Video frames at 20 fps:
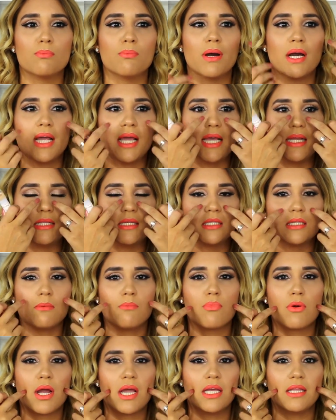but it
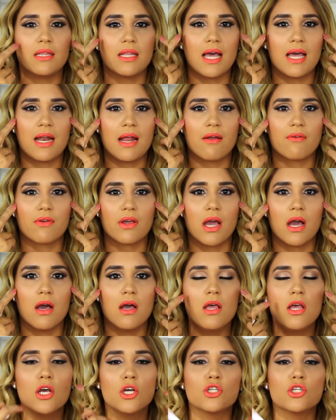doesn't brighten that area.